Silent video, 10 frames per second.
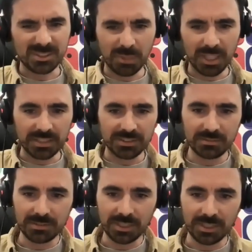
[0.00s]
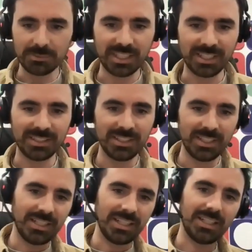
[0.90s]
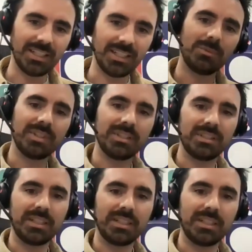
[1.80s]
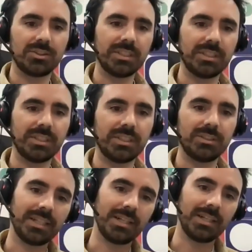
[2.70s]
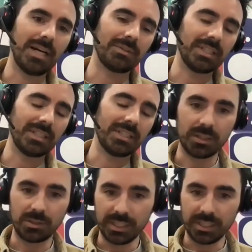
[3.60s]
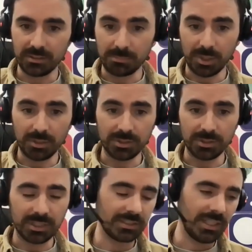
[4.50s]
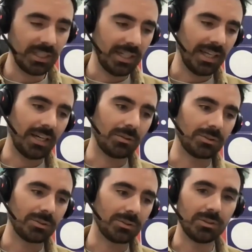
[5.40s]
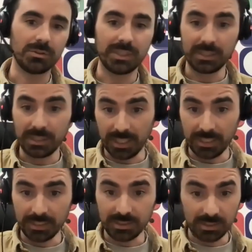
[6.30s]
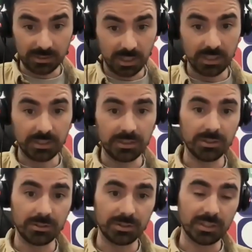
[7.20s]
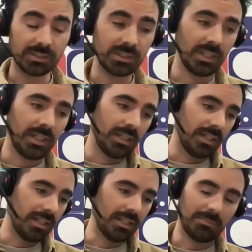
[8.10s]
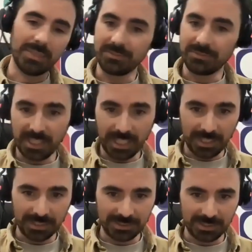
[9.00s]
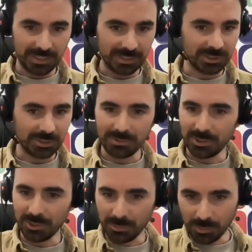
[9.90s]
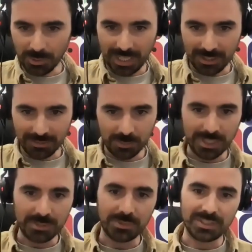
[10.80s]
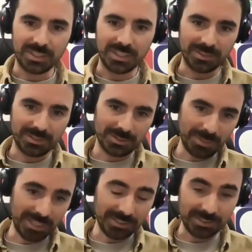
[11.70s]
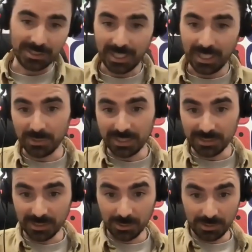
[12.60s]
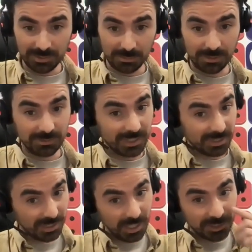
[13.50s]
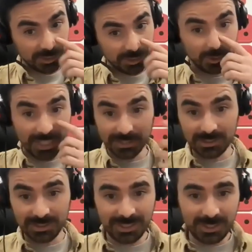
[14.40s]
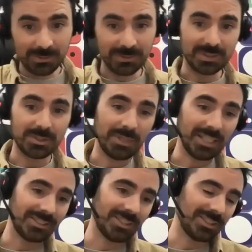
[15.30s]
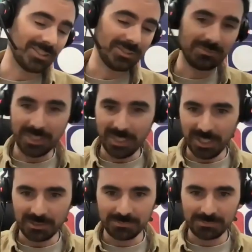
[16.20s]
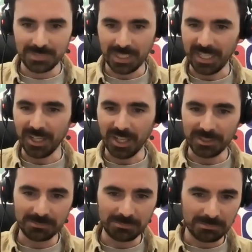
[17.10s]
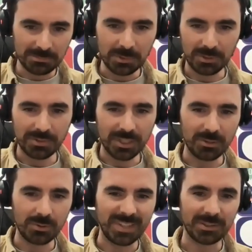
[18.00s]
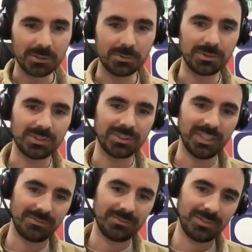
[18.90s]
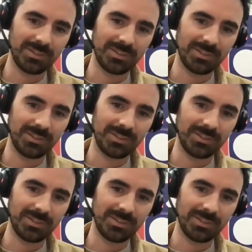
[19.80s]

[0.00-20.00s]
best minds, I would say, within the industry, talking about the entire creative process, how to engage and excite users, a bit of testing, some of the new ad formats we see in the space, and how we deal with some of the larger trends within the space, such as VR, AI, all of that cool stuff.